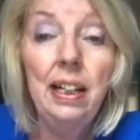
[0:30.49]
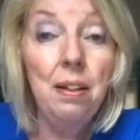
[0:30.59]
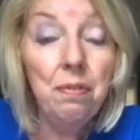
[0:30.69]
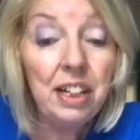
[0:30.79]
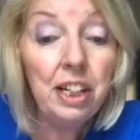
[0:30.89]
uh,
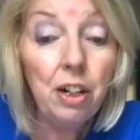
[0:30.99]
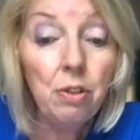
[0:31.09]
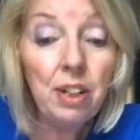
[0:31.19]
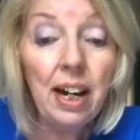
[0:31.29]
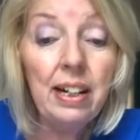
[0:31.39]

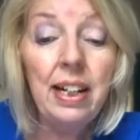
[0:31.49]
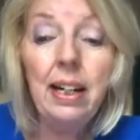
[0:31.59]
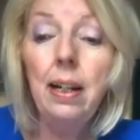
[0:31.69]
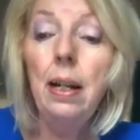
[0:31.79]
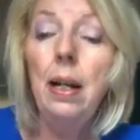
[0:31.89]
videos I
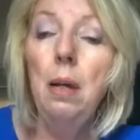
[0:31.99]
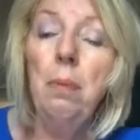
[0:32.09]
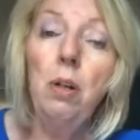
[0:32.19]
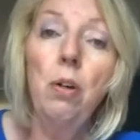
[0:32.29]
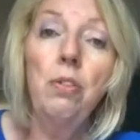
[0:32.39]
did
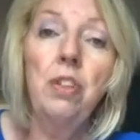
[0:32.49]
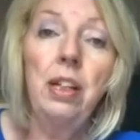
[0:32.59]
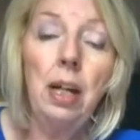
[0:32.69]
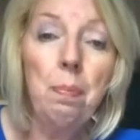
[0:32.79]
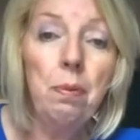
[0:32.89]
because
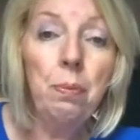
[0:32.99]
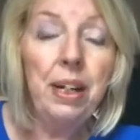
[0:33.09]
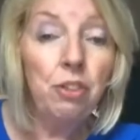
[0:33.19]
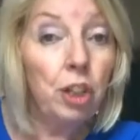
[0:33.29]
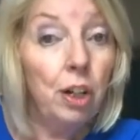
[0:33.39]
a couple of
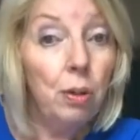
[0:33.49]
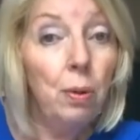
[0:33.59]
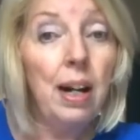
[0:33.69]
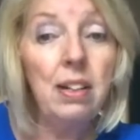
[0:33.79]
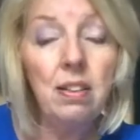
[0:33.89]
weeks
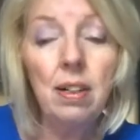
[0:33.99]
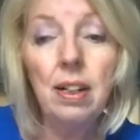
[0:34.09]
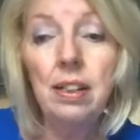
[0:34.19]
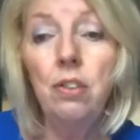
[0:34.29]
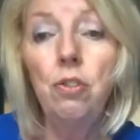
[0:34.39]
ago I
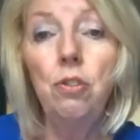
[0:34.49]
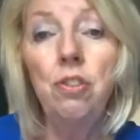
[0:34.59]
started to